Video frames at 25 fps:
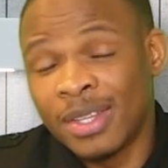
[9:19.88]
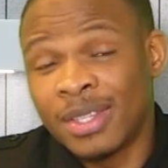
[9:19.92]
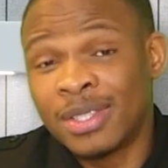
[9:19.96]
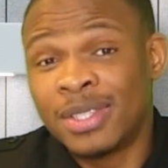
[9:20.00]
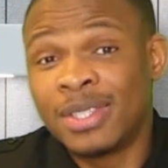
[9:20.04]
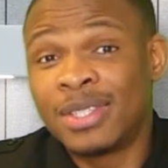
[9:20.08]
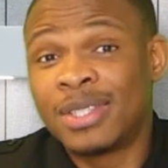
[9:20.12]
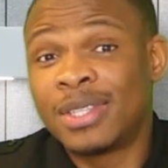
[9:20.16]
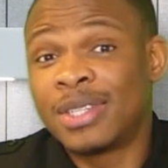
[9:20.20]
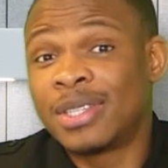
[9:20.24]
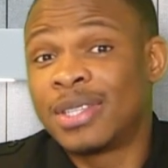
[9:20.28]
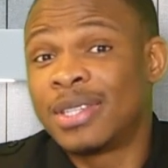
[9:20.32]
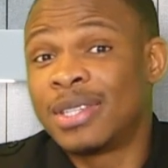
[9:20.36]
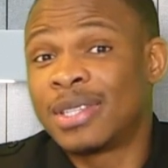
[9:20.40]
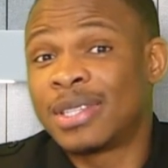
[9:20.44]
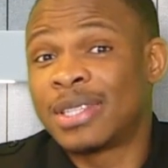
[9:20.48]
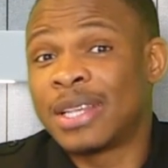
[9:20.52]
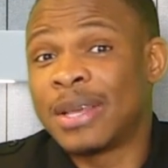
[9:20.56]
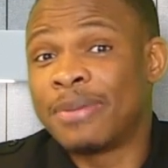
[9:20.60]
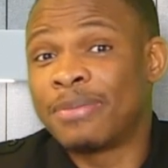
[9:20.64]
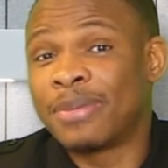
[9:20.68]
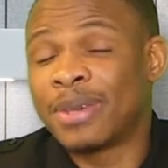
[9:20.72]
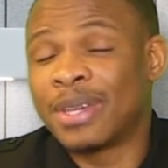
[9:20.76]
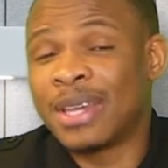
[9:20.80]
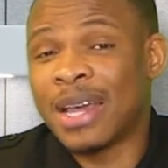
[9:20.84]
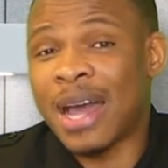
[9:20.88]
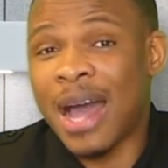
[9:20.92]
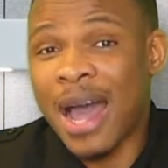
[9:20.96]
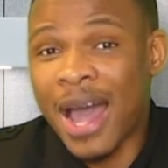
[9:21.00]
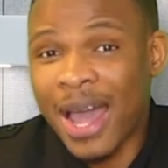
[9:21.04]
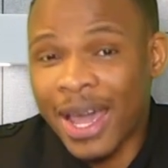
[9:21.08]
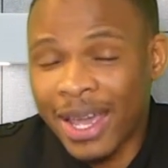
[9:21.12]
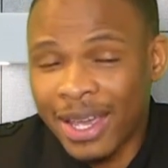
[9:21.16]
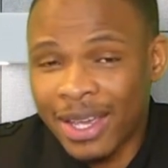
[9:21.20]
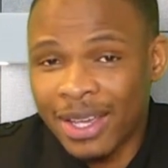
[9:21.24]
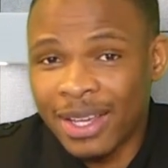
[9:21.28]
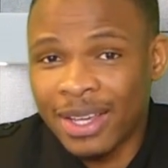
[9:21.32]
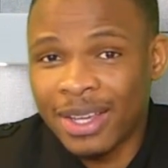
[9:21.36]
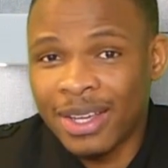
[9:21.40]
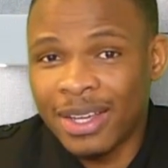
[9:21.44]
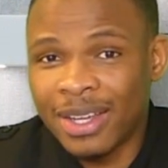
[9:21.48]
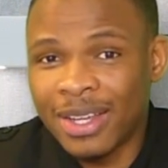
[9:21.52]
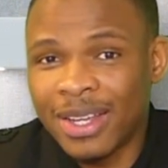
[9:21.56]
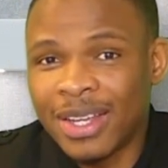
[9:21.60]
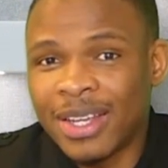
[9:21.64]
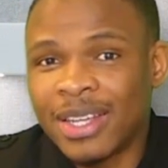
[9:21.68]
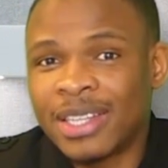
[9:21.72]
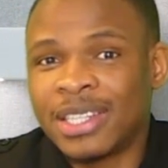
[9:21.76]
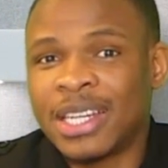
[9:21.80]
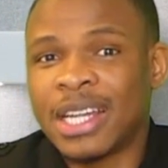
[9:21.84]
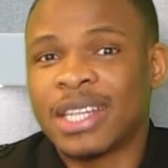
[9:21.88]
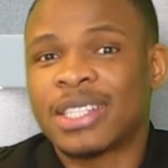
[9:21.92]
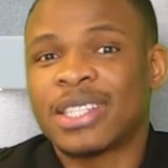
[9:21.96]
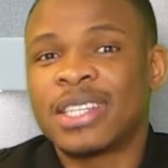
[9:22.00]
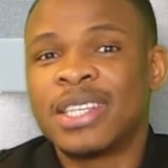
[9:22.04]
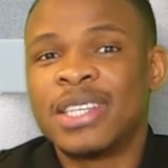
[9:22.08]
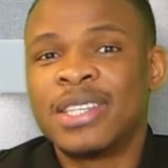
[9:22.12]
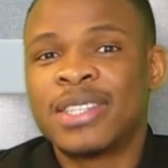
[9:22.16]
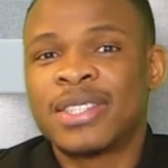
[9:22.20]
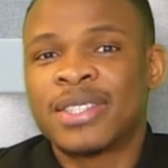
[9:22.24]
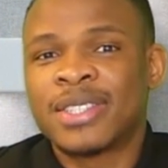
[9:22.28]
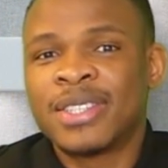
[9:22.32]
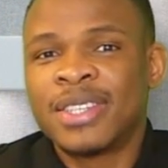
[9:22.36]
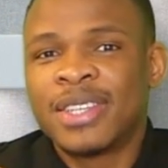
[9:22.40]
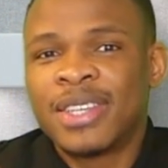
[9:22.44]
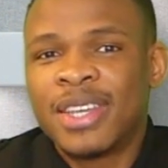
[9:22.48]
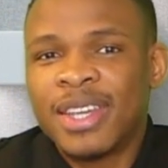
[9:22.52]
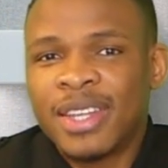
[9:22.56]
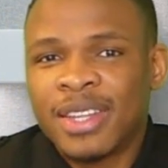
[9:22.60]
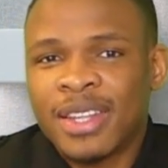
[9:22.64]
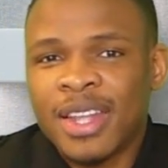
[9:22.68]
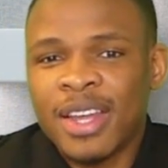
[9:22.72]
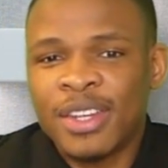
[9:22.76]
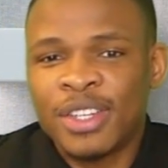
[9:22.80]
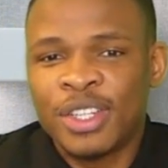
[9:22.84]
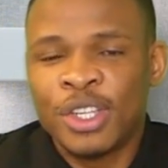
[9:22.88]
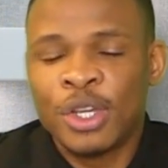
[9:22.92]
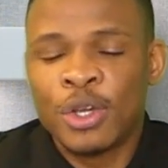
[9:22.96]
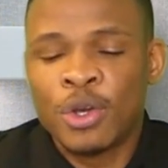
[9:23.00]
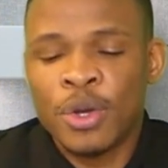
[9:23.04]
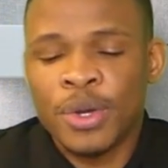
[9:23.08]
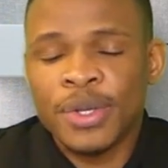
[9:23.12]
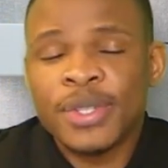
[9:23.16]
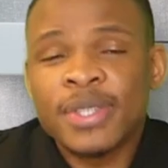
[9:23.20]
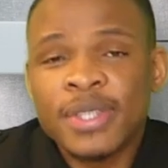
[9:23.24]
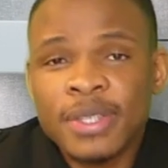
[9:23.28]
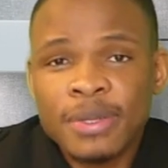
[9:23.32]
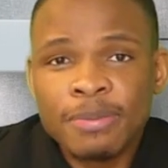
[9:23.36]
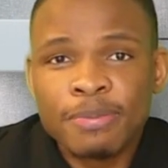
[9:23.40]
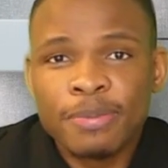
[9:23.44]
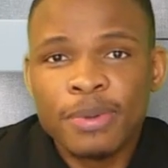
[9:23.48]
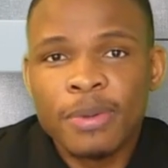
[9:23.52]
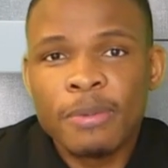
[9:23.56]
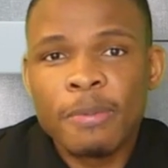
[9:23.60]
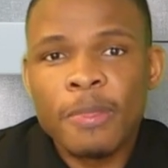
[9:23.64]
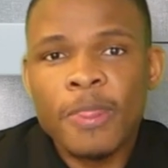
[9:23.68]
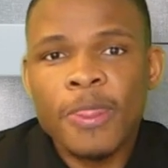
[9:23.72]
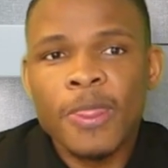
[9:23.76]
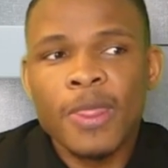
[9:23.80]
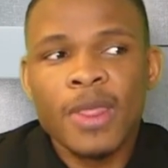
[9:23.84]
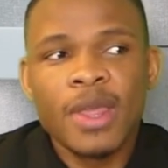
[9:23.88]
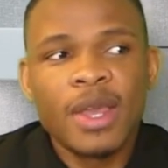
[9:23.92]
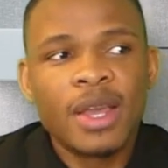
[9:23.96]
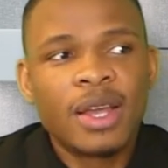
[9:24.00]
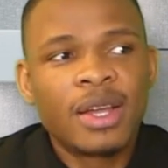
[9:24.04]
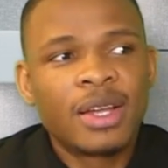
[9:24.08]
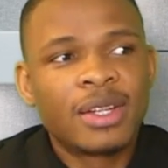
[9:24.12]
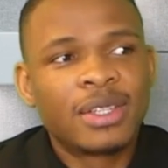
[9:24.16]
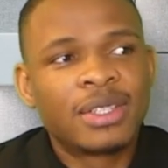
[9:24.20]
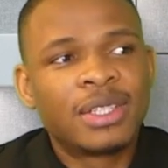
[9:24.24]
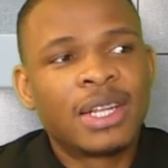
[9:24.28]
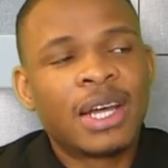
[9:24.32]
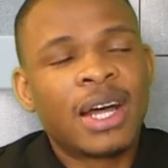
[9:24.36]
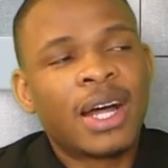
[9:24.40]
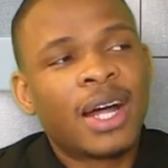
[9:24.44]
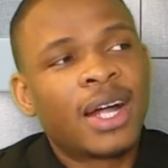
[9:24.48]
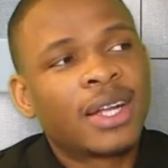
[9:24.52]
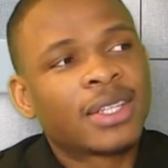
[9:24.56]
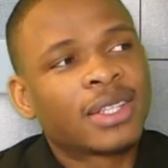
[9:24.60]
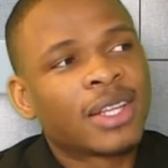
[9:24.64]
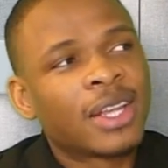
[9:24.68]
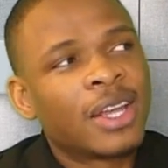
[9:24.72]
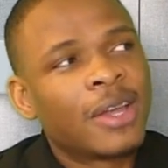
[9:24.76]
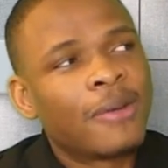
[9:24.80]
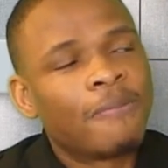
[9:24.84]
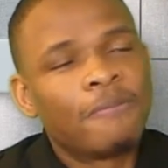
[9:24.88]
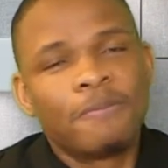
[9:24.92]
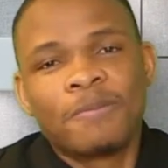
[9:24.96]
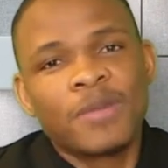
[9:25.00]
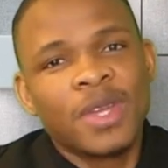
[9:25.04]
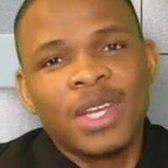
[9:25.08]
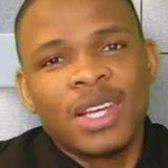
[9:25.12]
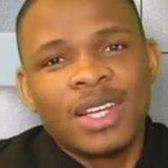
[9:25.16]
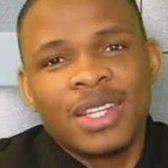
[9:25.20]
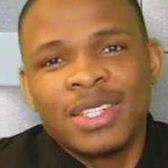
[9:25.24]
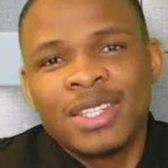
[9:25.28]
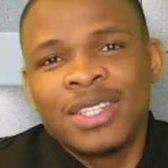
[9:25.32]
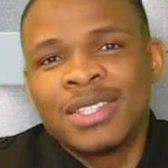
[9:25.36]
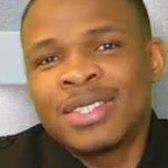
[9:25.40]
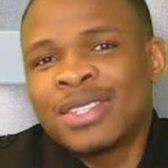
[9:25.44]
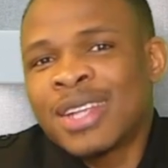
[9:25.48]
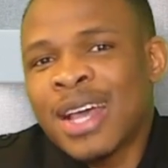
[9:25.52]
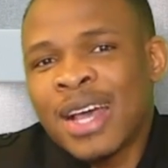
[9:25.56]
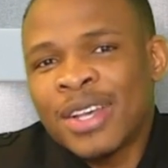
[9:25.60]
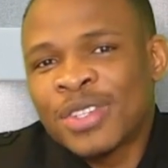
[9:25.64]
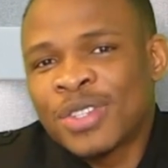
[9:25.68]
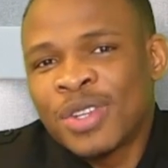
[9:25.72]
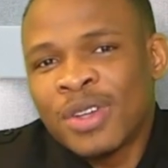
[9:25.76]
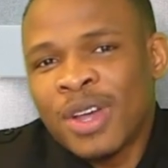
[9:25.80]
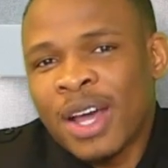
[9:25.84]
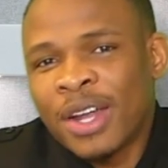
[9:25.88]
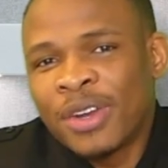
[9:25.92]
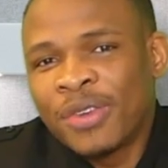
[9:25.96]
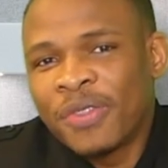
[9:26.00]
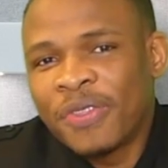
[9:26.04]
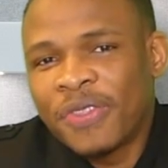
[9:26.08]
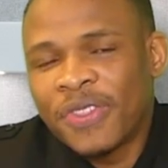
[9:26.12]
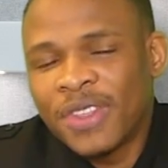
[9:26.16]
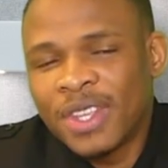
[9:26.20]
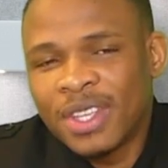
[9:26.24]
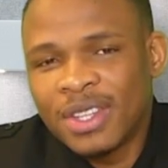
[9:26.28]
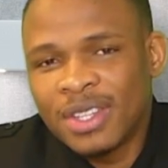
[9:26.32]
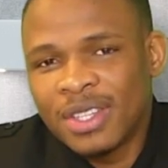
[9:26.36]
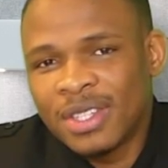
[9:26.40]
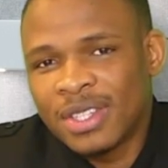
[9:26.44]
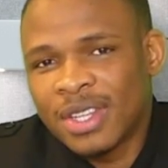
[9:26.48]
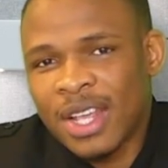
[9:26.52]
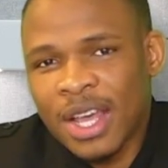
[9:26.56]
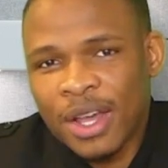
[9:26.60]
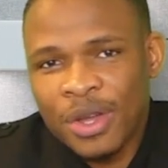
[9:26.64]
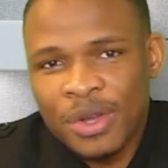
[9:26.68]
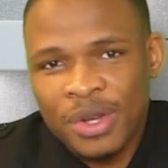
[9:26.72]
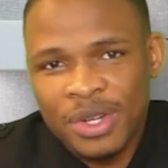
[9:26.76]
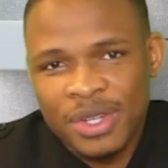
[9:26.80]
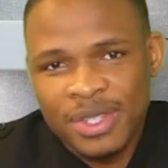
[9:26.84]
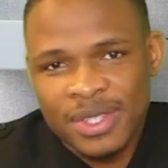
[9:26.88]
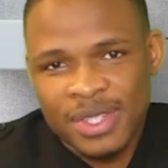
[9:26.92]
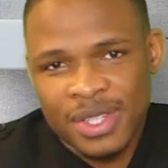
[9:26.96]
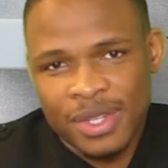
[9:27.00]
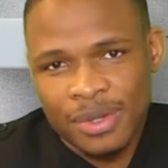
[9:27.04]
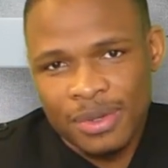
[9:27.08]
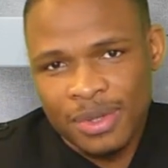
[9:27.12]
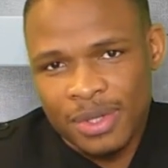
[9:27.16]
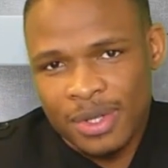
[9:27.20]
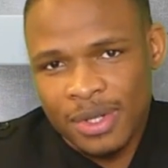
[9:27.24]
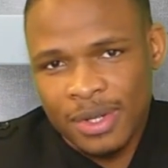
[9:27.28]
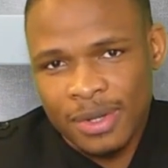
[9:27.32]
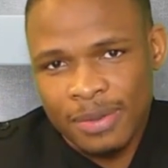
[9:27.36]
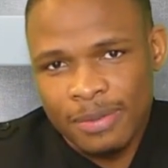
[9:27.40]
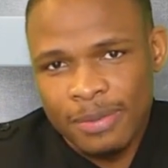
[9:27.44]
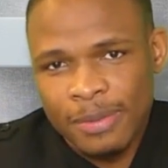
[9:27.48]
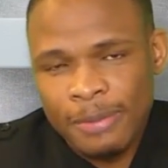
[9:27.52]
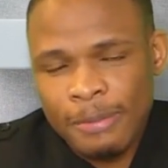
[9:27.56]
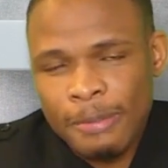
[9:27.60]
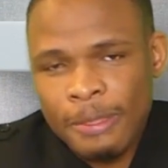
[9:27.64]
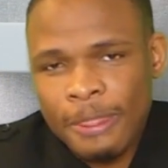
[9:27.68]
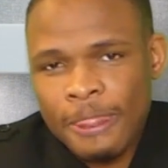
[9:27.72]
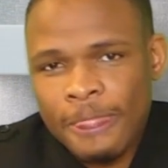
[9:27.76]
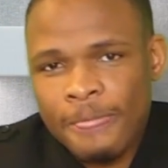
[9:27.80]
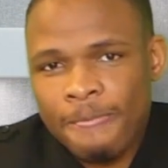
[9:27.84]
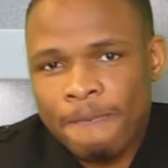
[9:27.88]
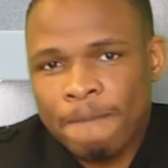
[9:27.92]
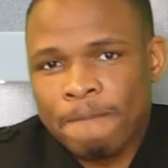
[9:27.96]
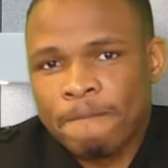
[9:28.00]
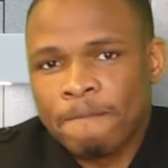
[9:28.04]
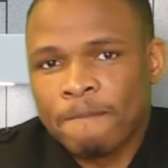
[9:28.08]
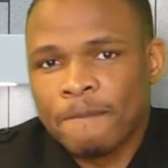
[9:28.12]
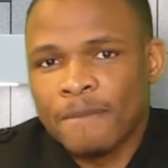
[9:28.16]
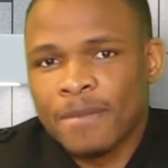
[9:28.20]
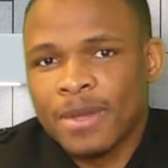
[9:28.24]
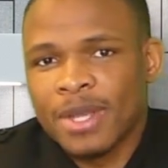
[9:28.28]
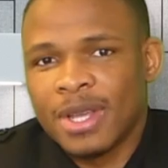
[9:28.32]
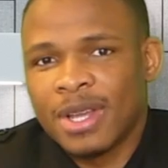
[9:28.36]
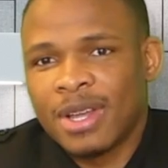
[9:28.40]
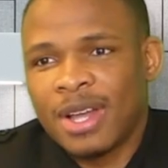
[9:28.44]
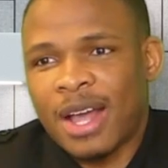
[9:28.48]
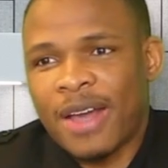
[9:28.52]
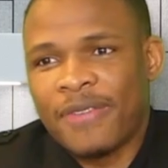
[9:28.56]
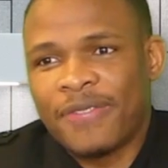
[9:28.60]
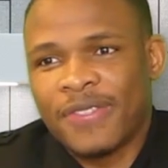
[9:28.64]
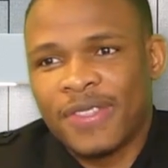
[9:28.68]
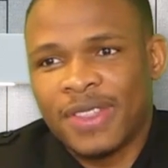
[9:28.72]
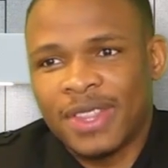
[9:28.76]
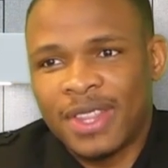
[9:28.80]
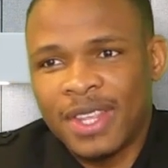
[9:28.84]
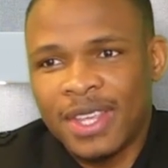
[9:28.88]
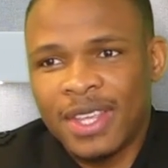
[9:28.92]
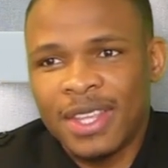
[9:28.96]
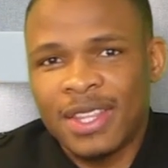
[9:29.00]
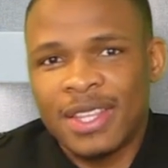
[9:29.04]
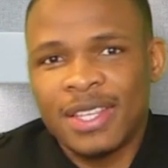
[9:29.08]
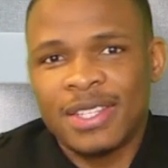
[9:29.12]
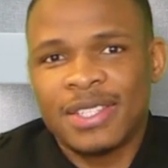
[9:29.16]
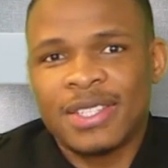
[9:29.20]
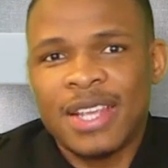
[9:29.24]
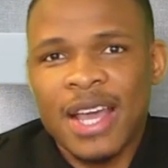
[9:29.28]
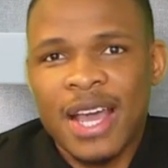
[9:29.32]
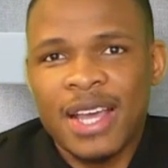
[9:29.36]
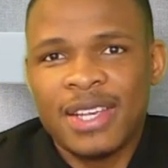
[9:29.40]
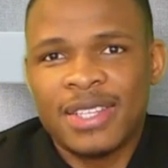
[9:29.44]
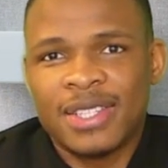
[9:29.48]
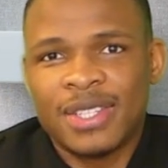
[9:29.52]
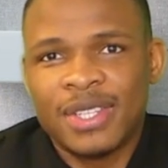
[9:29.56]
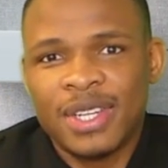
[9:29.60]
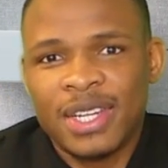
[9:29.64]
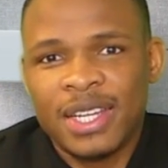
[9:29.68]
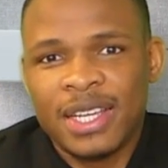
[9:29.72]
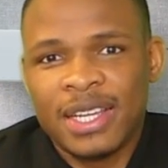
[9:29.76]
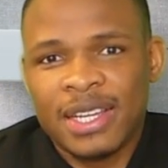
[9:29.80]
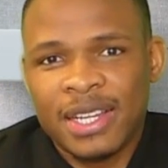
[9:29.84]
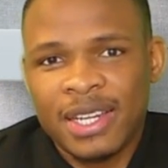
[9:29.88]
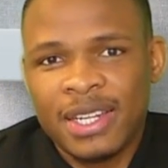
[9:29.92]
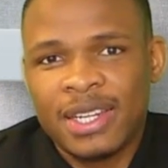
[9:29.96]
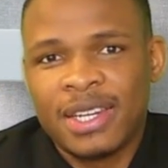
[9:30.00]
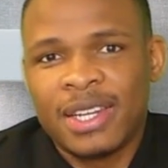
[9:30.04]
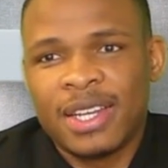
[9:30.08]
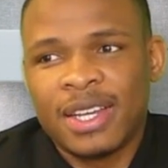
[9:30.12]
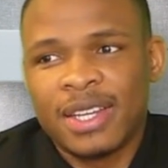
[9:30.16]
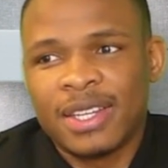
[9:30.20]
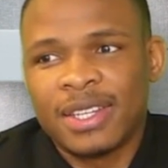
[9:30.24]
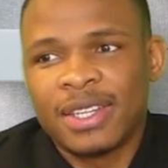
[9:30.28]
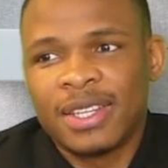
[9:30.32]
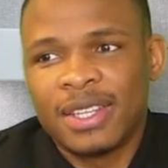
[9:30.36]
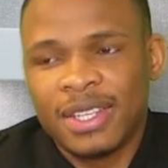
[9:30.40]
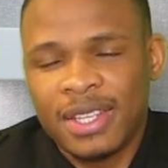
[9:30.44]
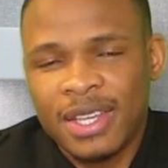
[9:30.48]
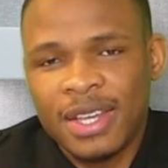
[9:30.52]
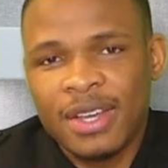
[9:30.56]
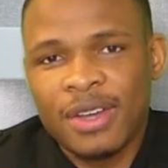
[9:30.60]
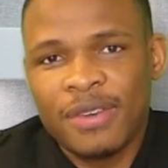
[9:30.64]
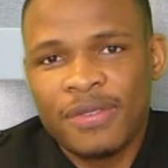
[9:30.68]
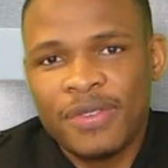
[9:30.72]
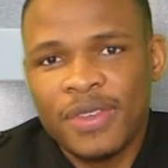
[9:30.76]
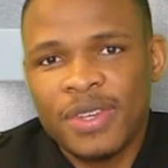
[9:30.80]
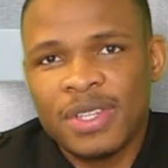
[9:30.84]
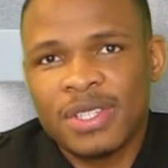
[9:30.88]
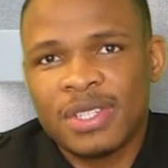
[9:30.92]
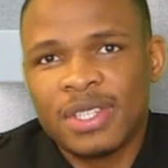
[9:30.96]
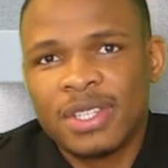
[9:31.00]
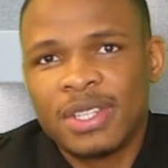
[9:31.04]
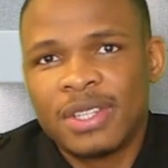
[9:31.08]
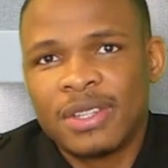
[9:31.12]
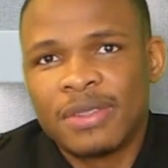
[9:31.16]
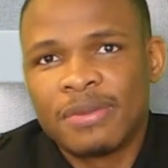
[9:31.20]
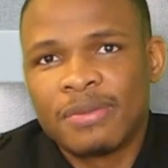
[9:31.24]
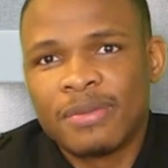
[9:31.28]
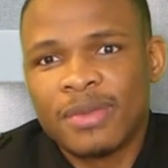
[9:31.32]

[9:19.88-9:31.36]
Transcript: This is the same guy that instigated the gossip that um, this guy is not, I don't think this guy got a skilled job. I think this guy is still a cleaner. Yeah, obviously.